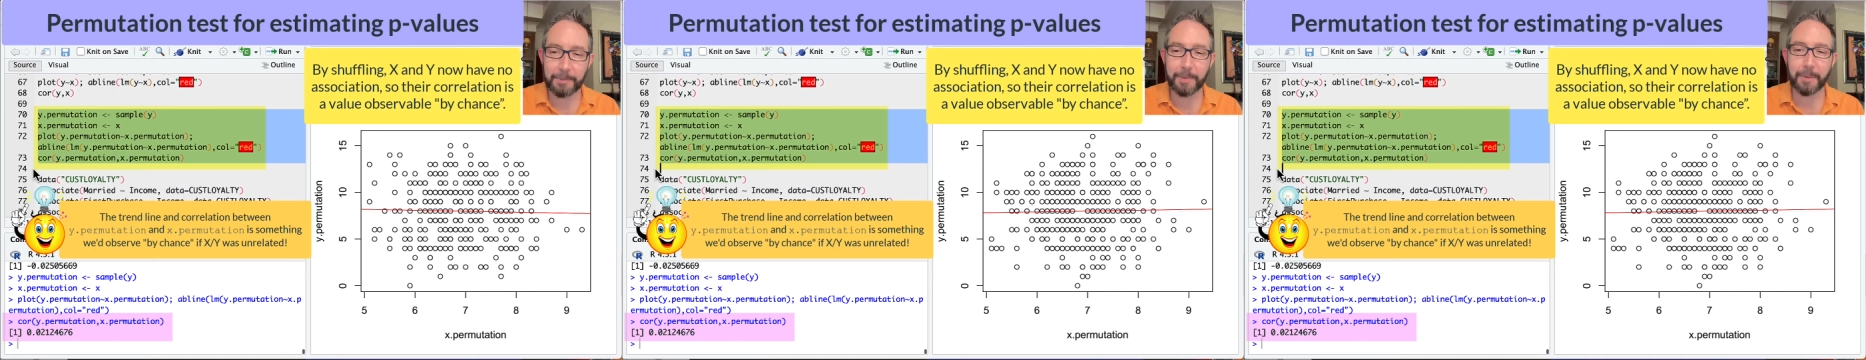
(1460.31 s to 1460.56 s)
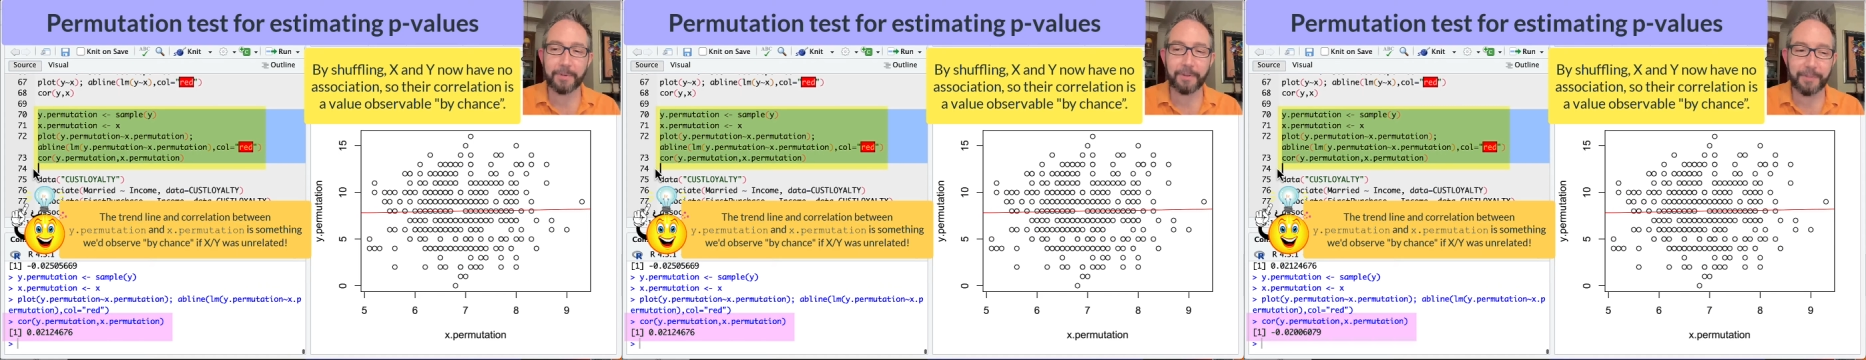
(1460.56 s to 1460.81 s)

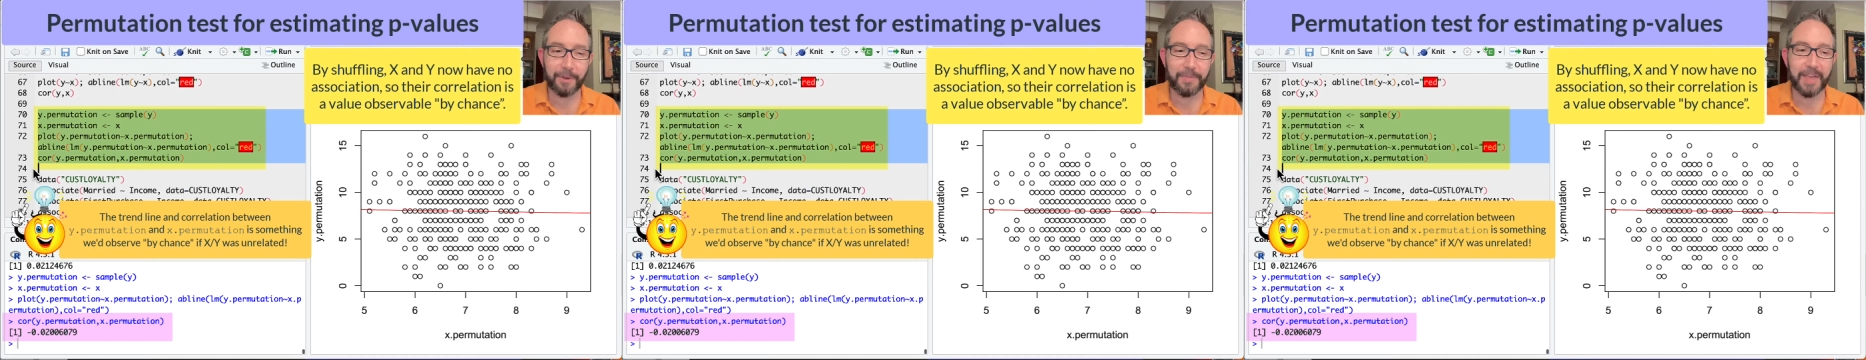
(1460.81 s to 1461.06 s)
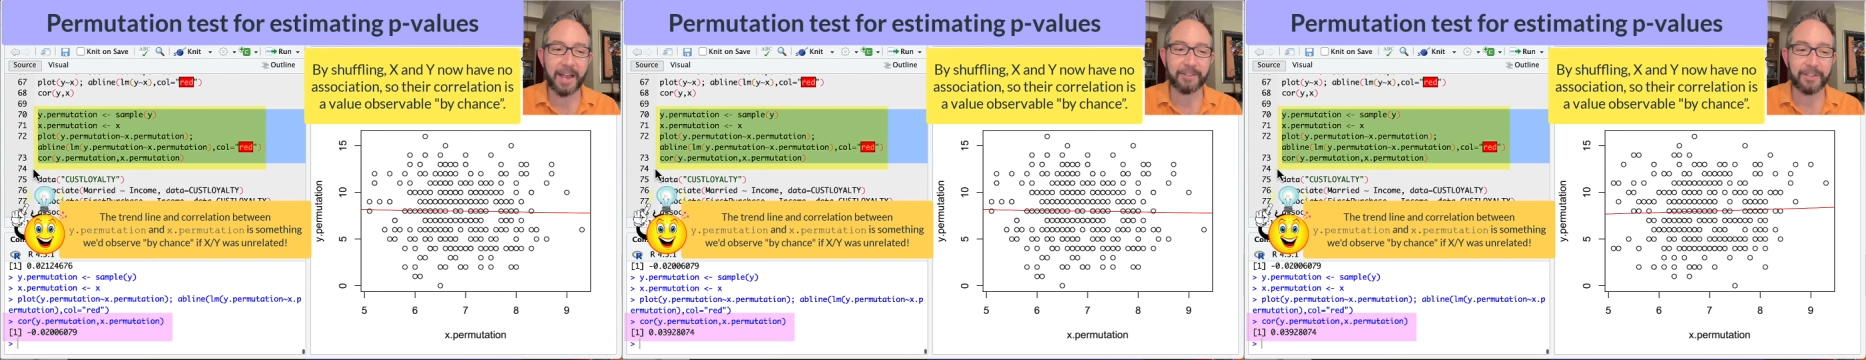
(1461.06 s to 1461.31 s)
maybe a few
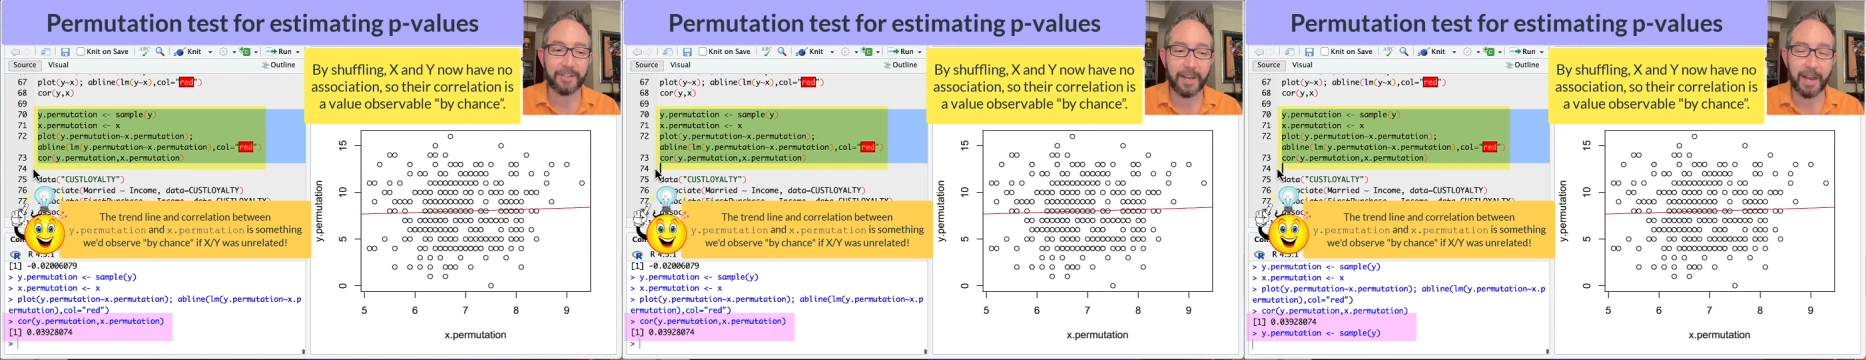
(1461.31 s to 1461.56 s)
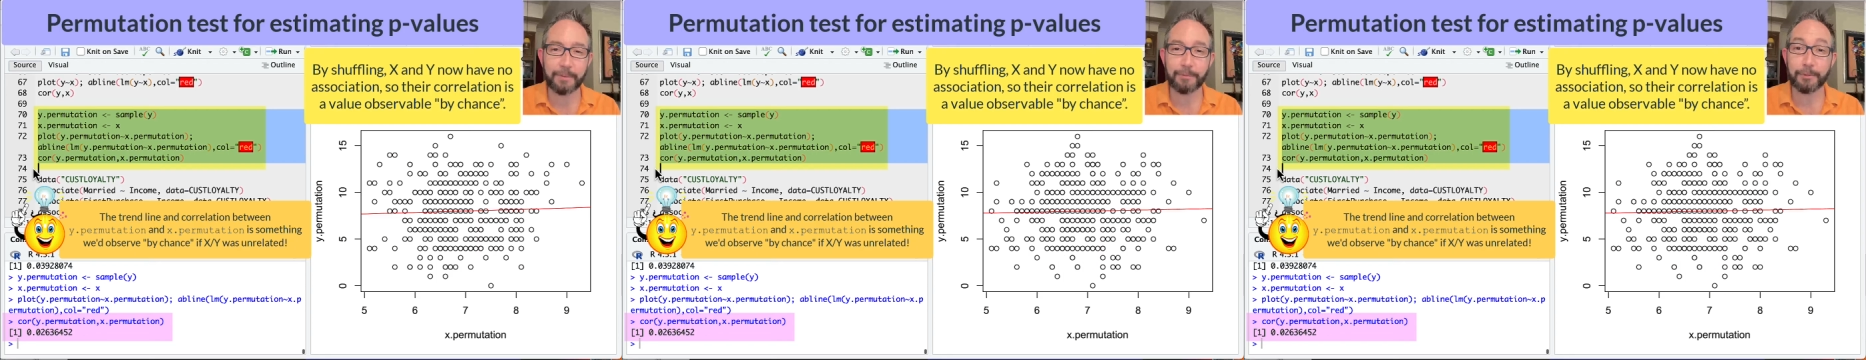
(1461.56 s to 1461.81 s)
thousand
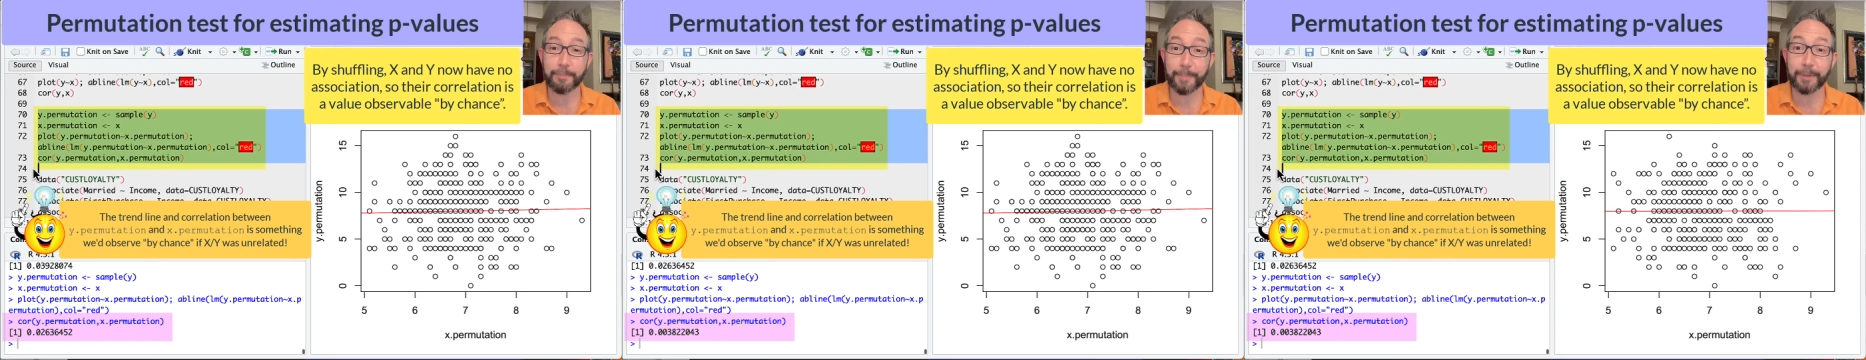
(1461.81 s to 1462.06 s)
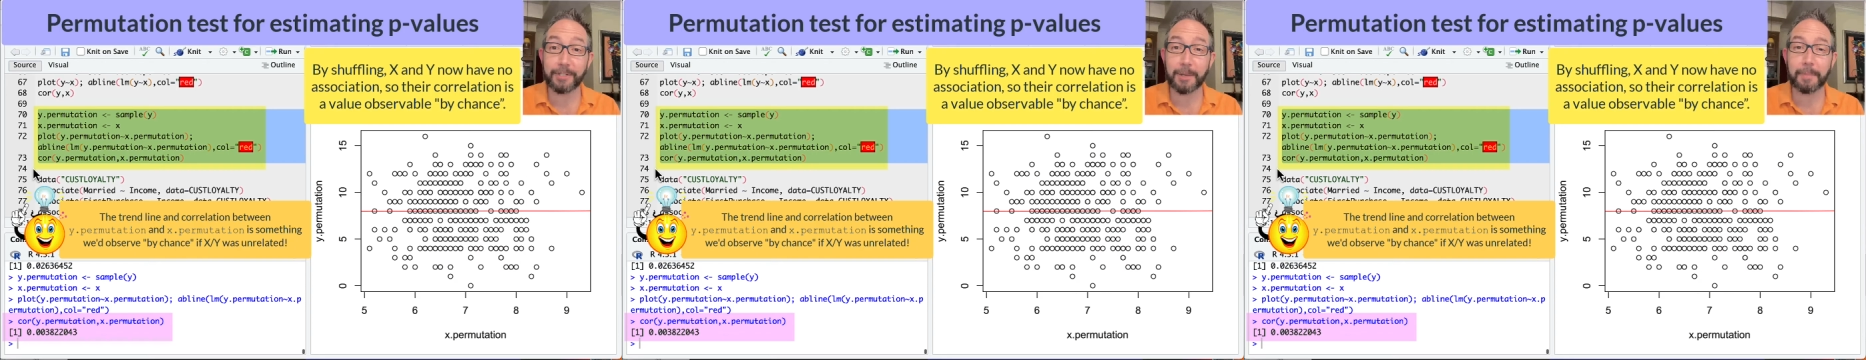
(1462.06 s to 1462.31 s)
times, we've
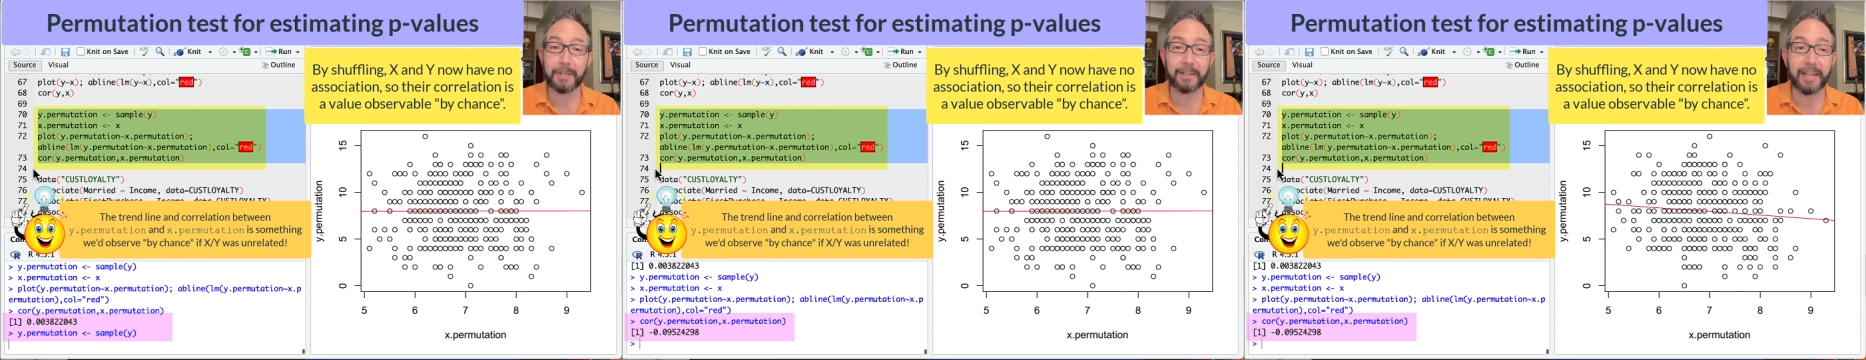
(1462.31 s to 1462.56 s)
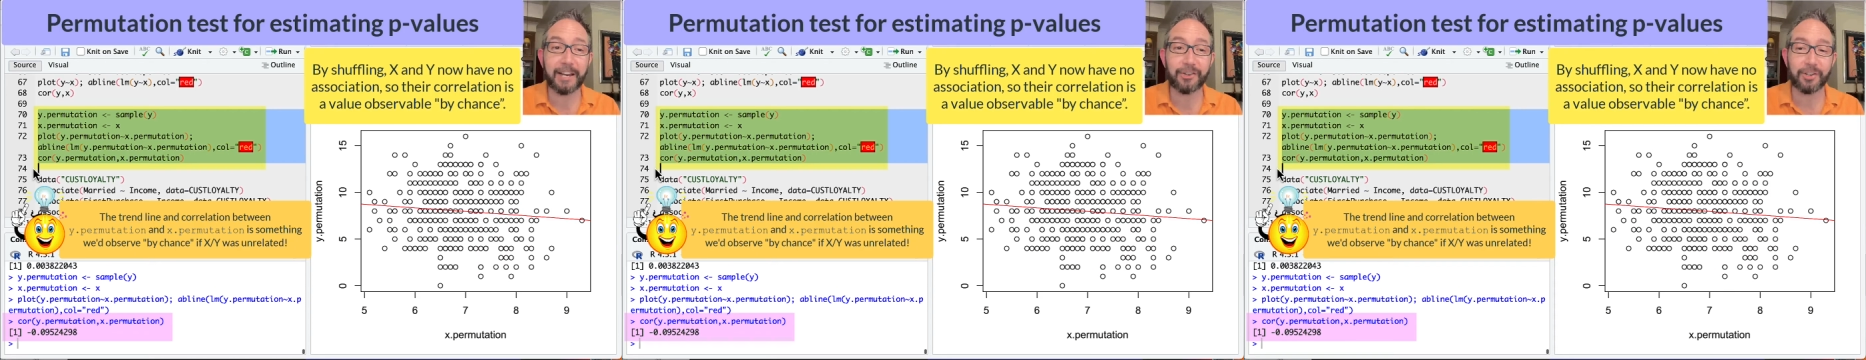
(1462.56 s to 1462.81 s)
built up a
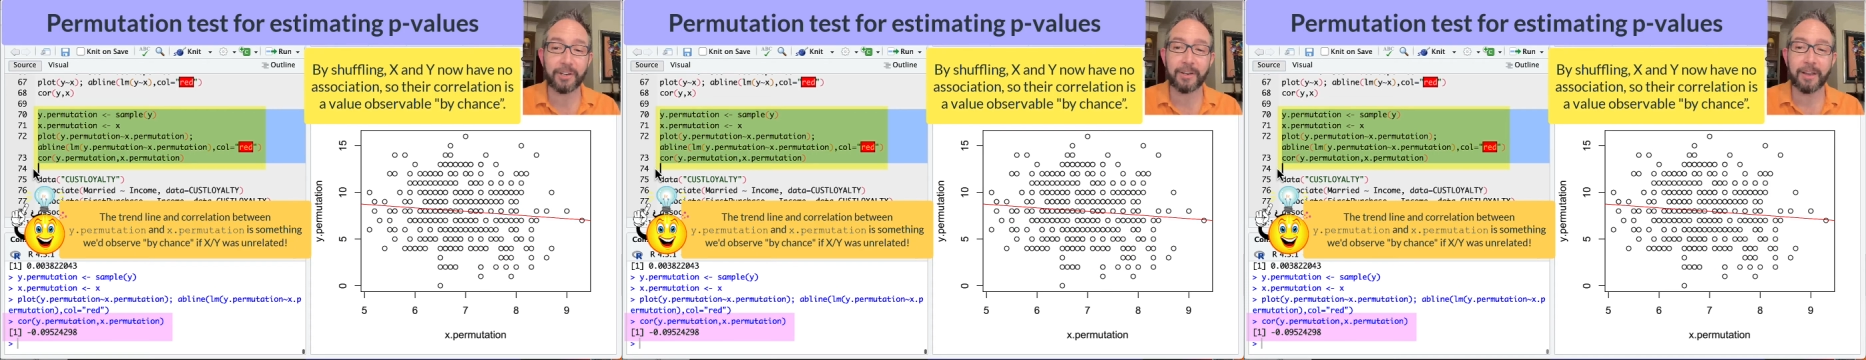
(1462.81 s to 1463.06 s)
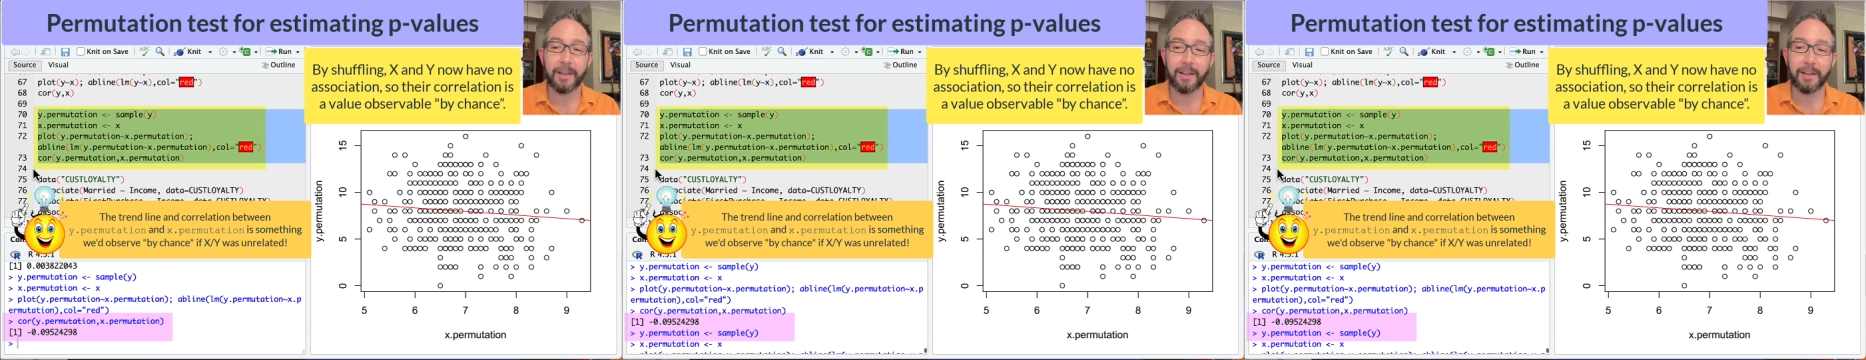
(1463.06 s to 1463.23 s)
collection